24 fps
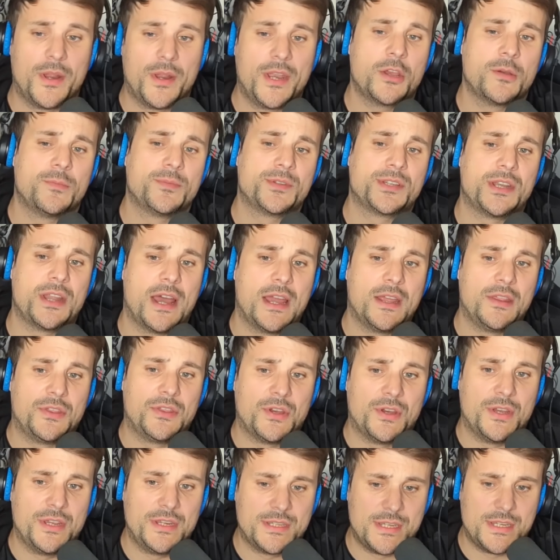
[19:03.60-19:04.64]
comes to
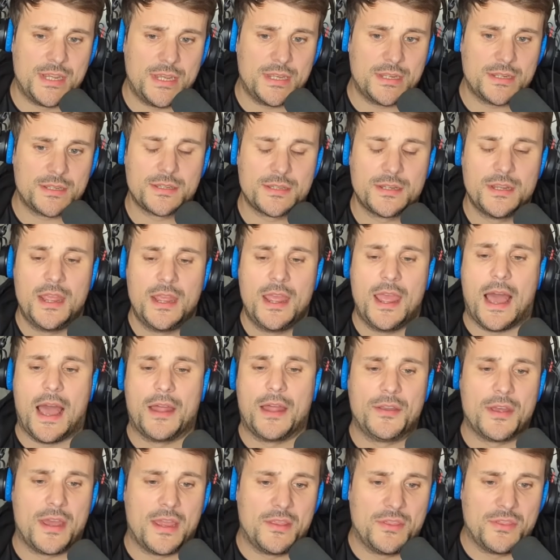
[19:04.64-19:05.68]
1936 and
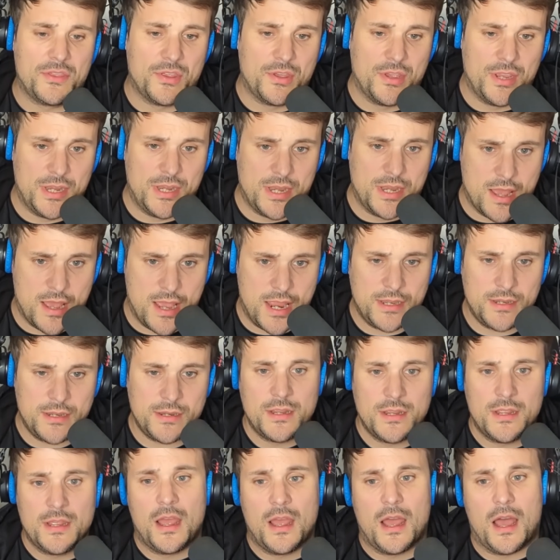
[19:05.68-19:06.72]
939,
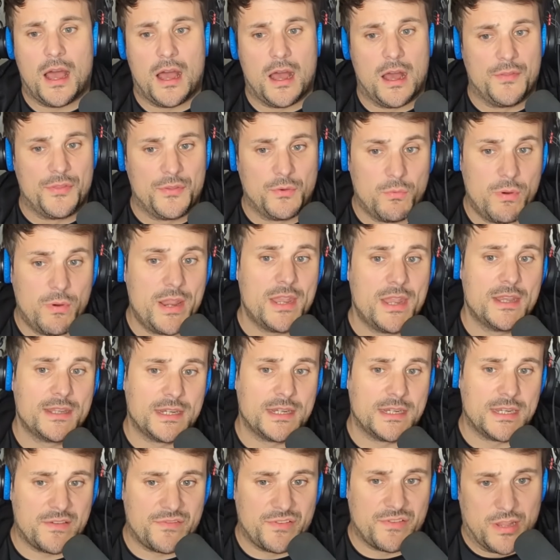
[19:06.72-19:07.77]
the winners are
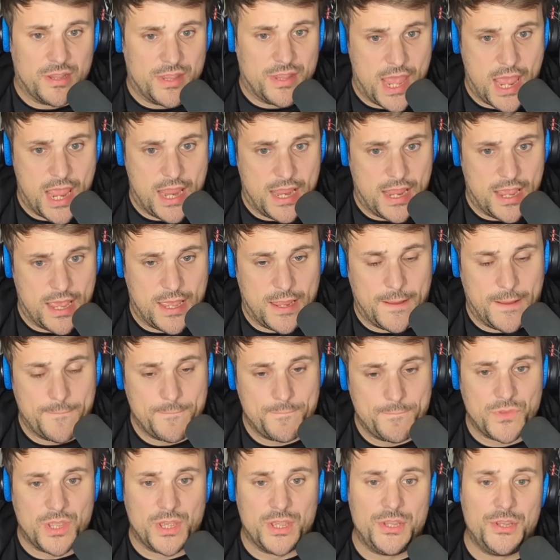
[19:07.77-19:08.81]
definitely the AA.
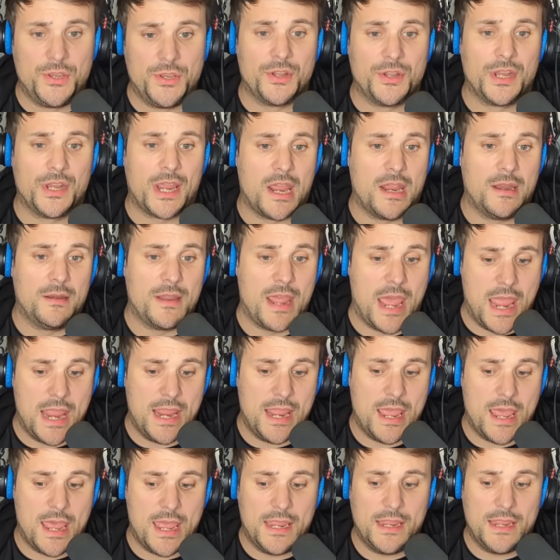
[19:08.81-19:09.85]
You're going to gain
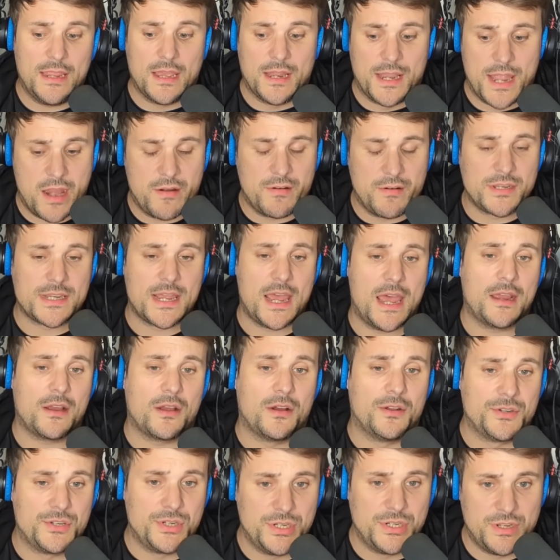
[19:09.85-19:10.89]
AA and air attack
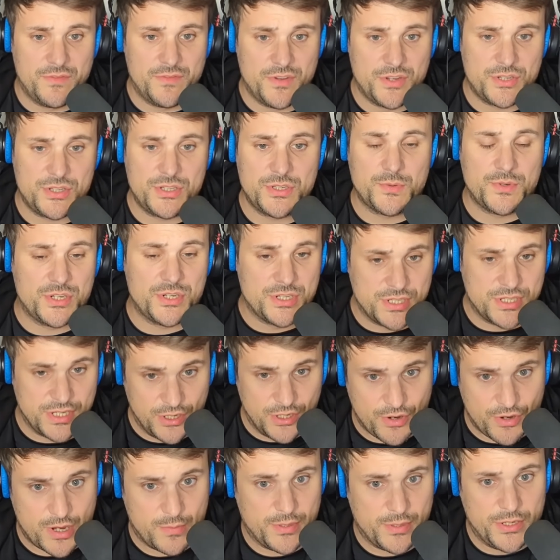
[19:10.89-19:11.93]
onto your divisions, which is
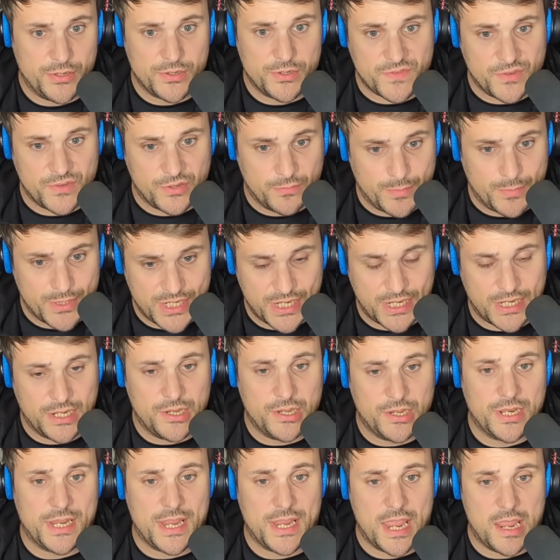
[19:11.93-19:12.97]
incredibly useful, particularly
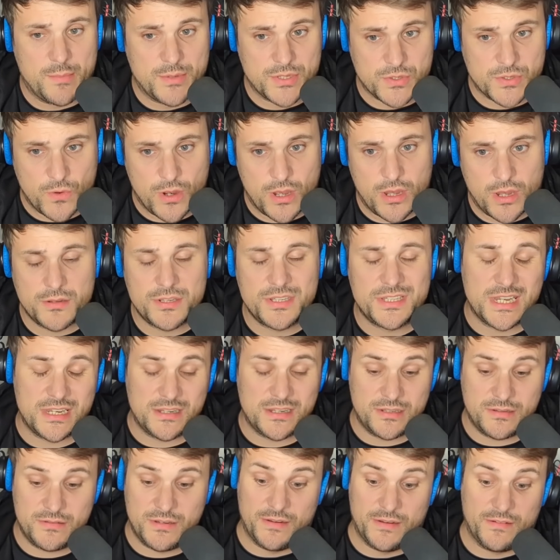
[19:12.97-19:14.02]
early game as well.
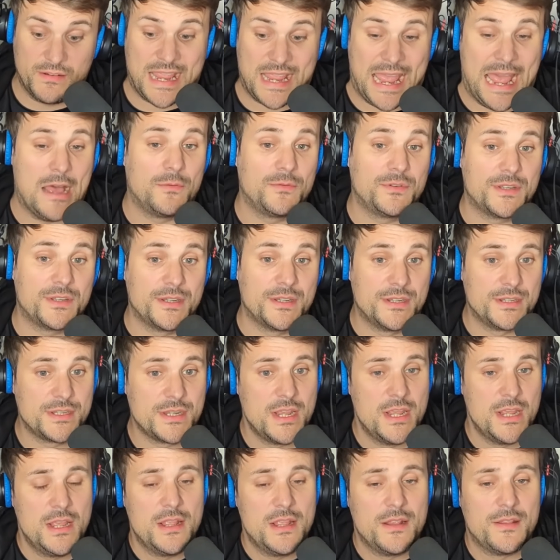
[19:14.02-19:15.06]
It counters
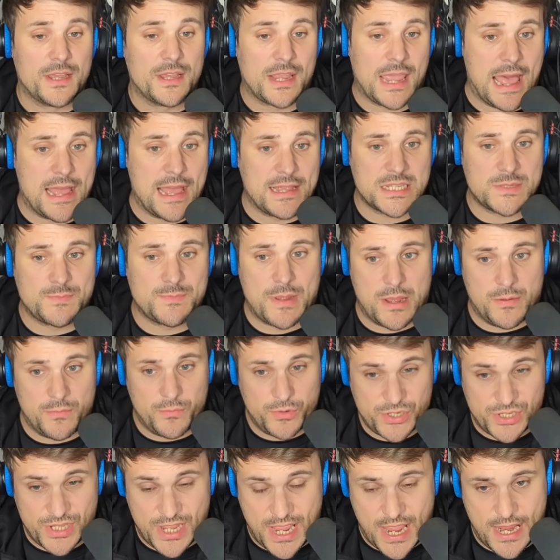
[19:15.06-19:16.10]
the cast spam,
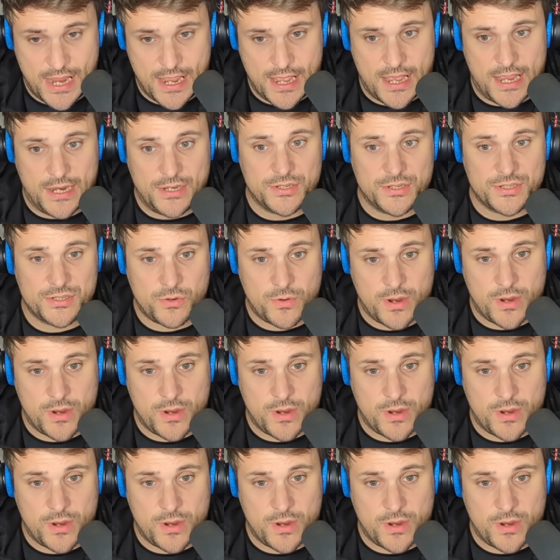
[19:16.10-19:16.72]
which the AI does quite